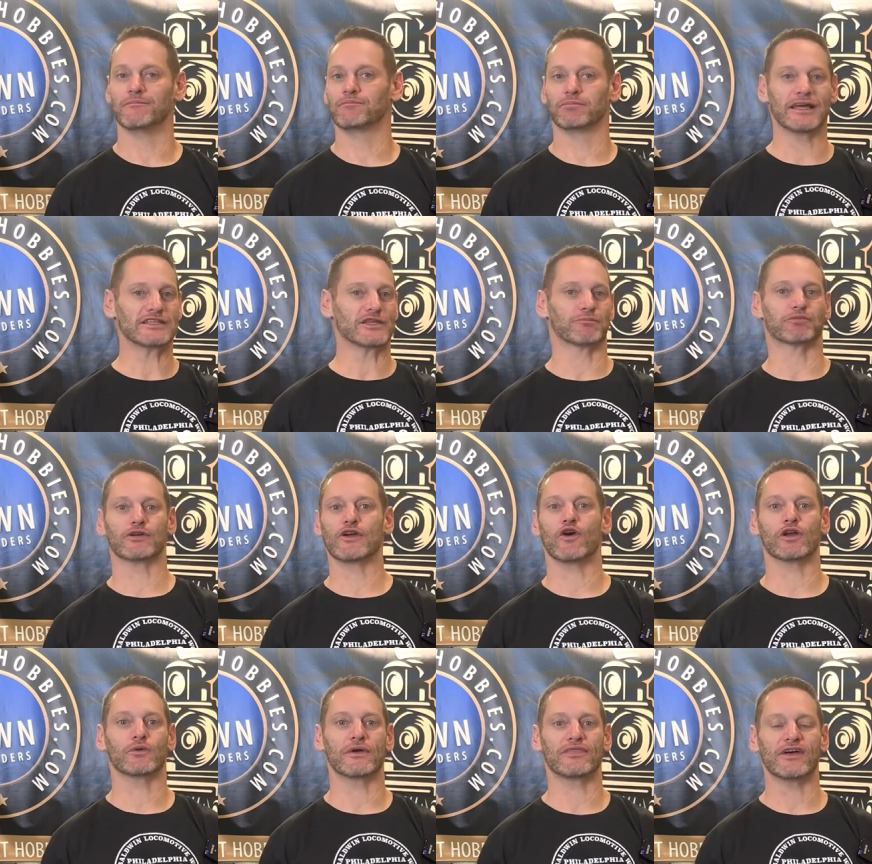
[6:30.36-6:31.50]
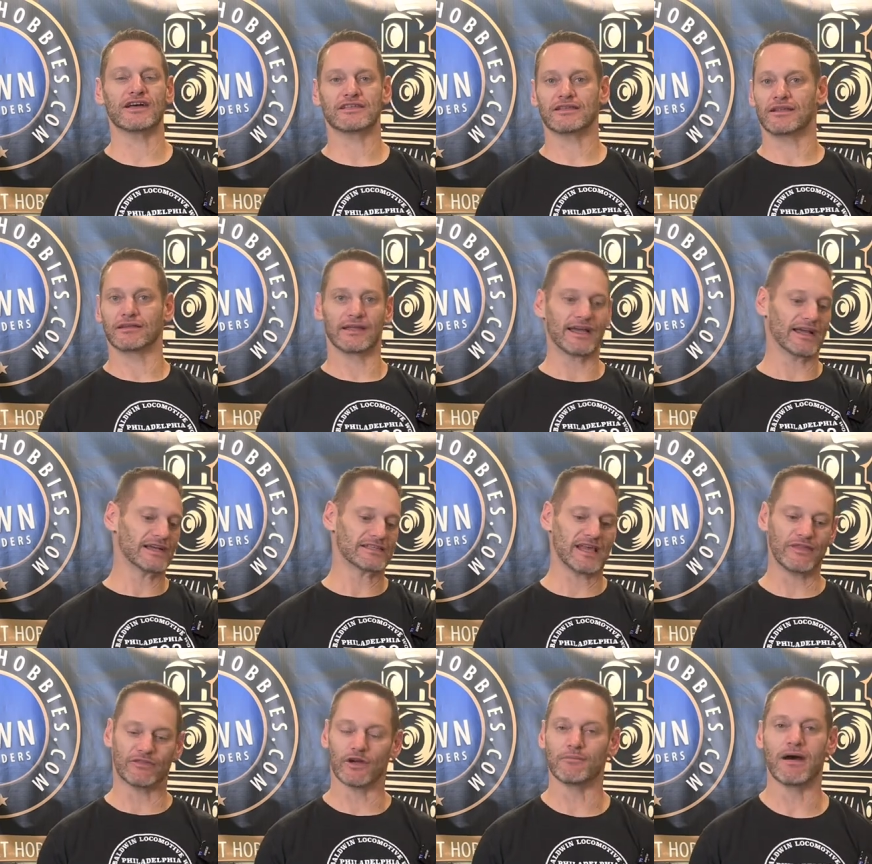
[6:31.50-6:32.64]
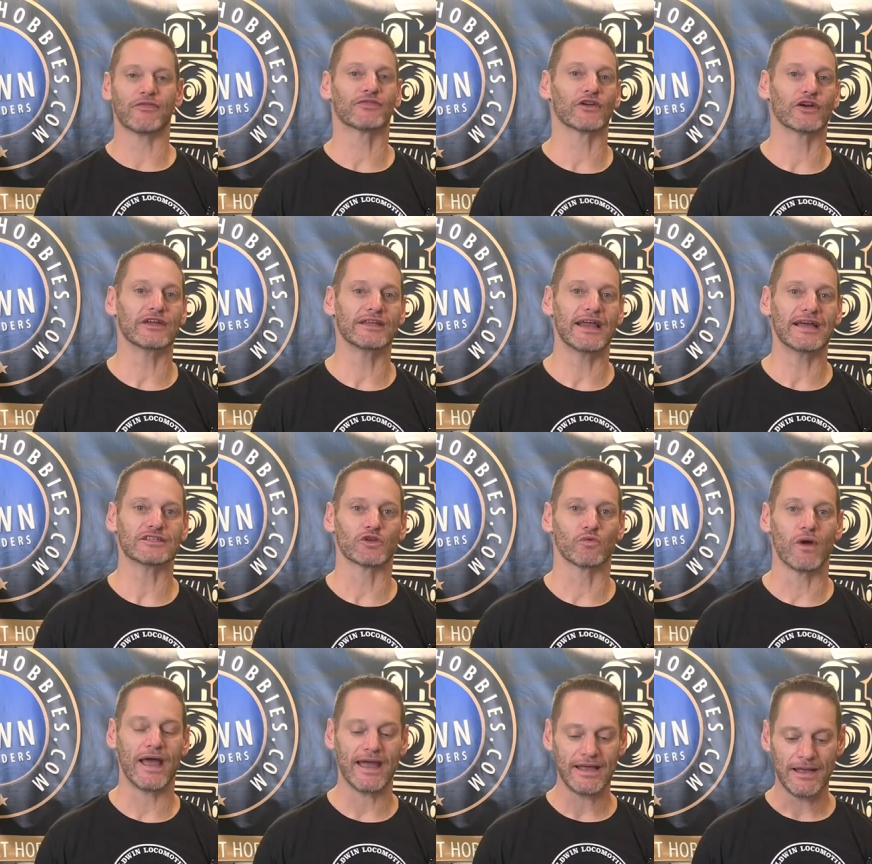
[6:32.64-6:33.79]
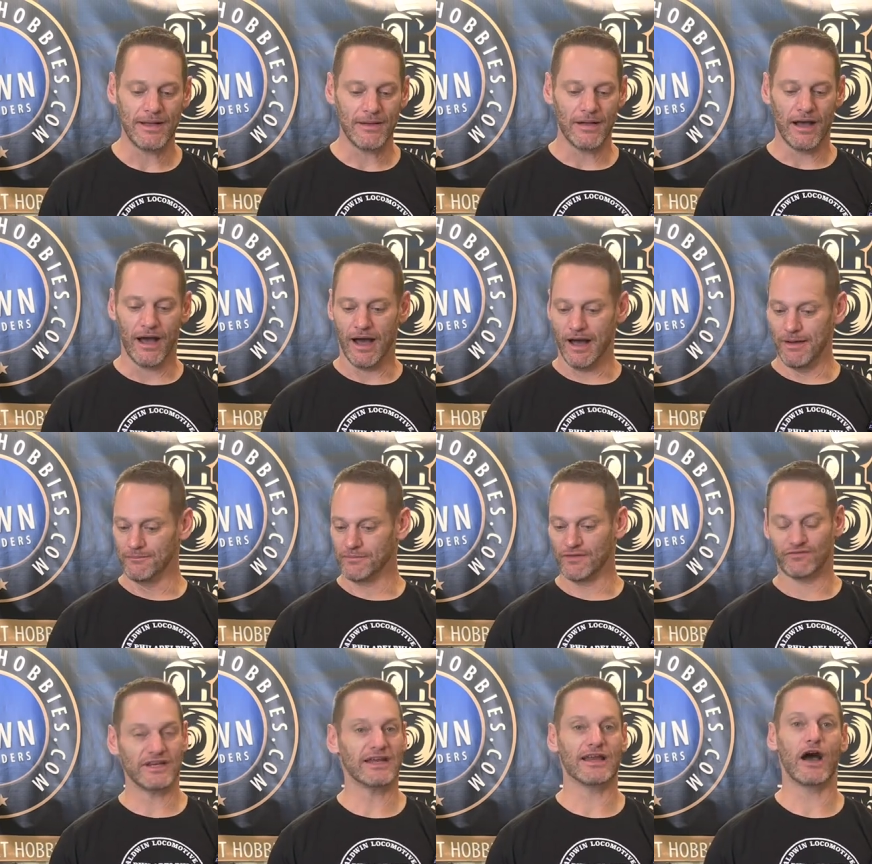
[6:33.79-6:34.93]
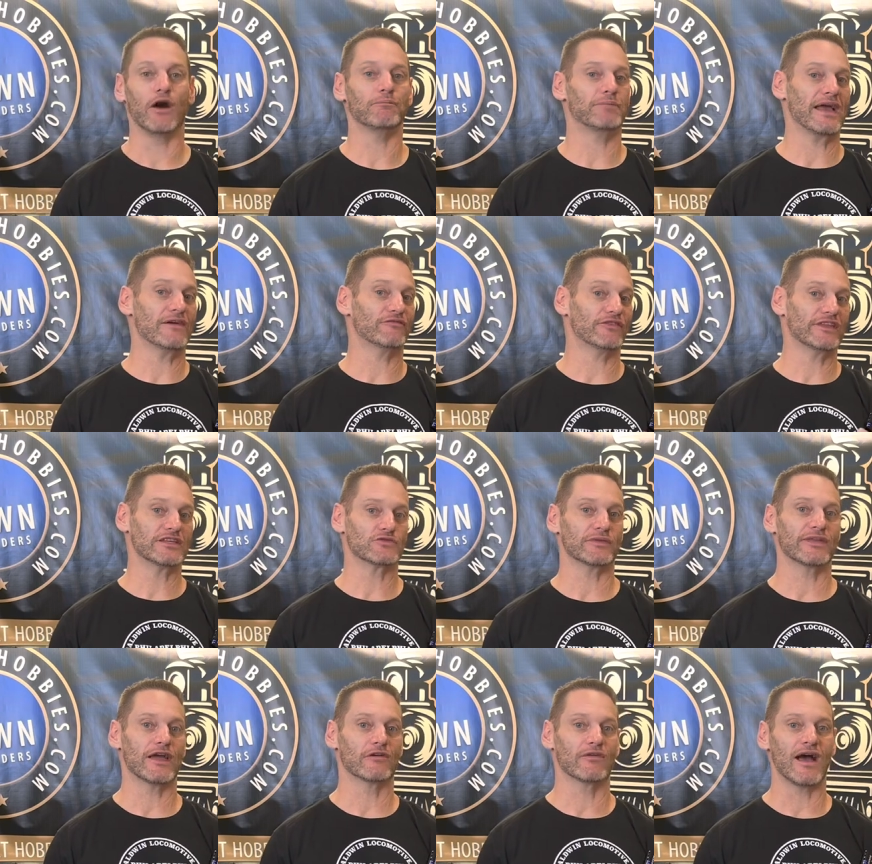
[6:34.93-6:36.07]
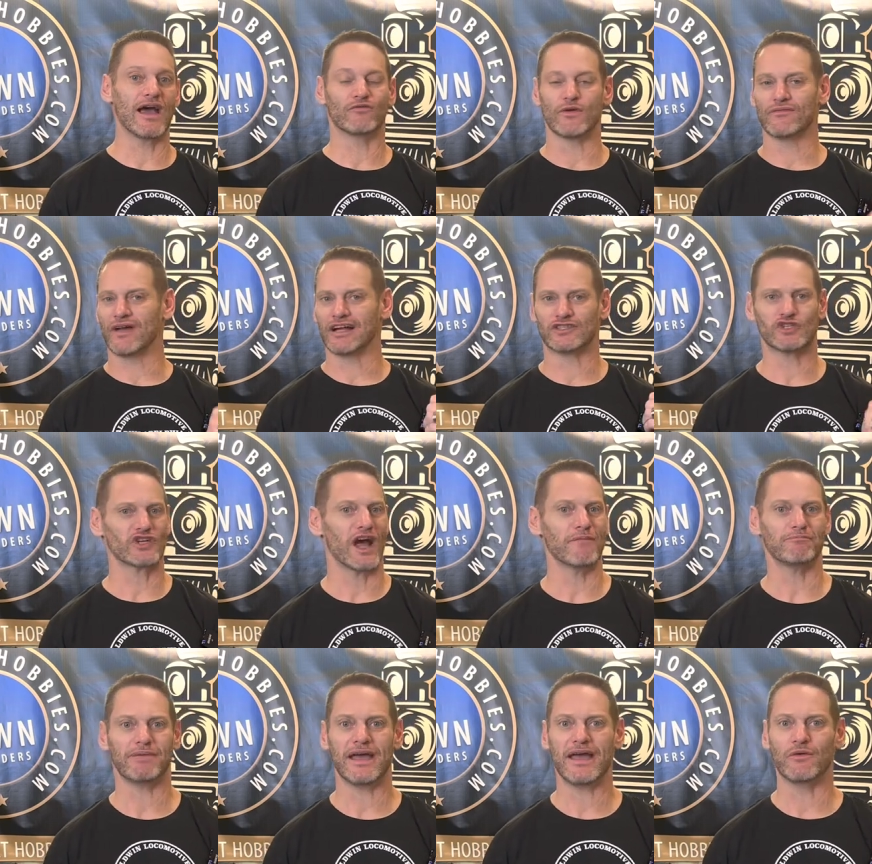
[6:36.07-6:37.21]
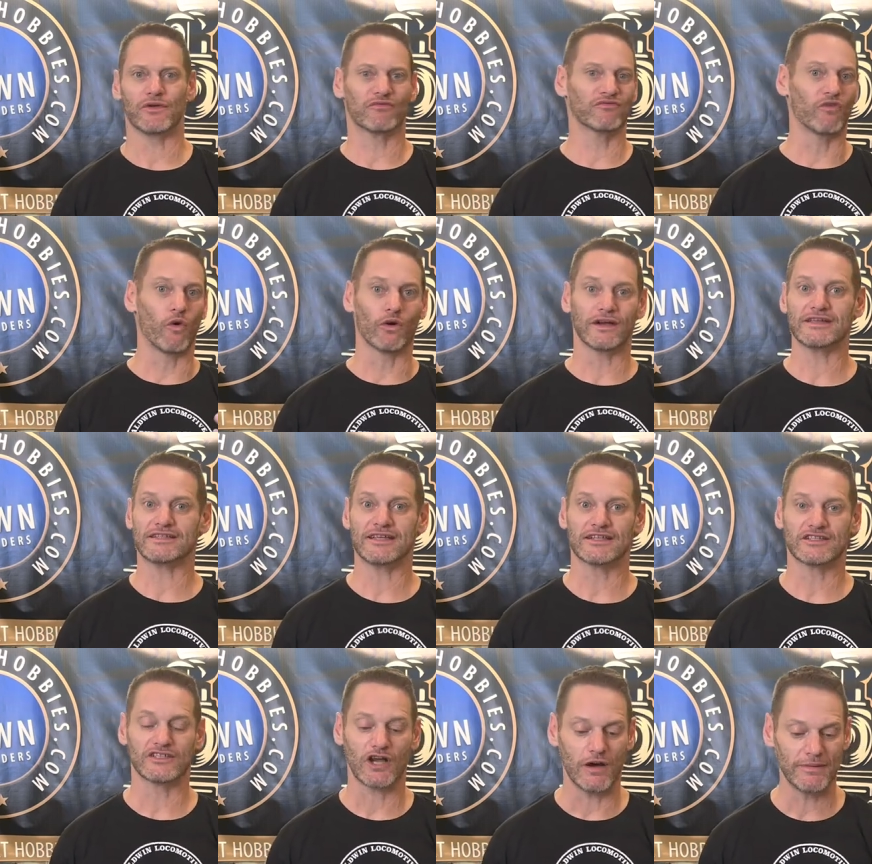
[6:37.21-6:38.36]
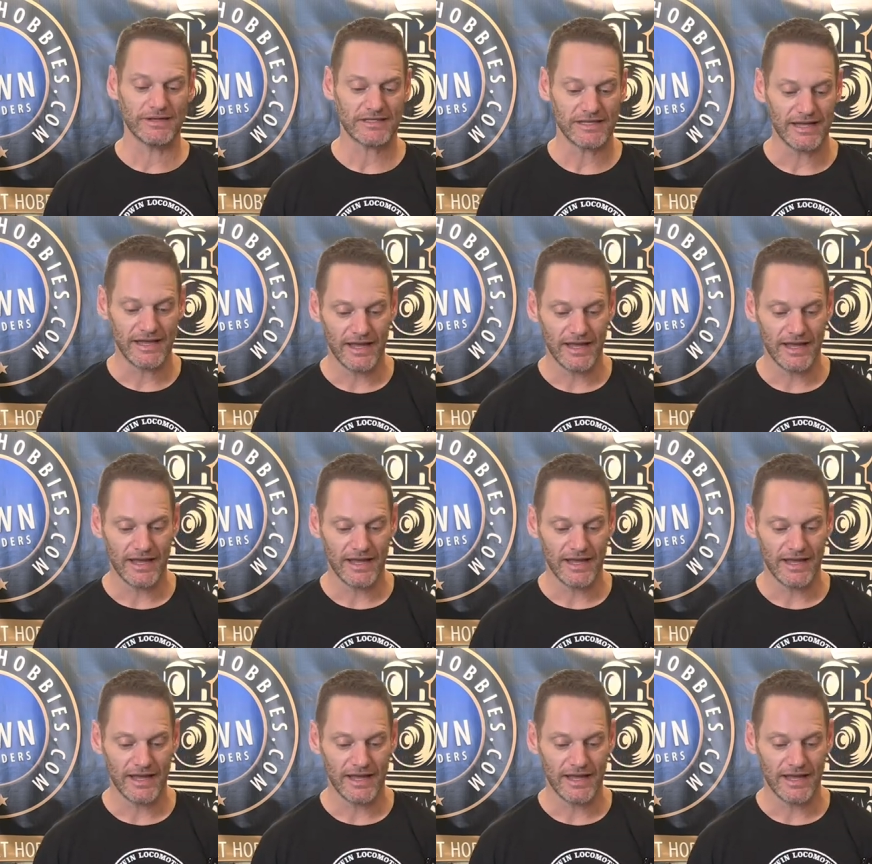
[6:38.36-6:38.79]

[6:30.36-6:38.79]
Place a pre-order with us. Like I said, they're about 30 days away. If you need help paying for these when they arrive, we've got Shop Pay with 4 easy installments.